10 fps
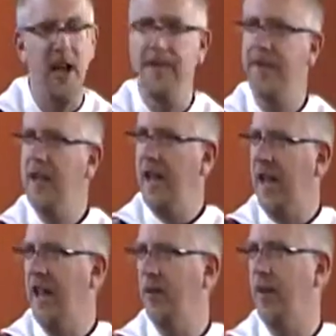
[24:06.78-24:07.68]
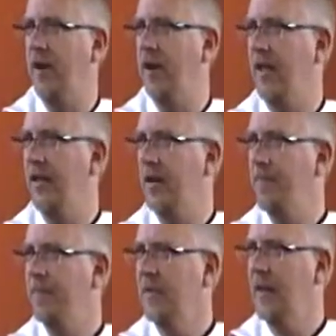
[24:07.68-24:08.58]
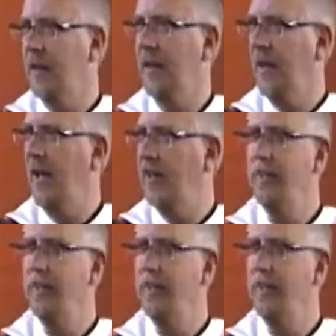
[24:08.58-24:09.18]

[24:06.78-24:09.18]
self and in one another? I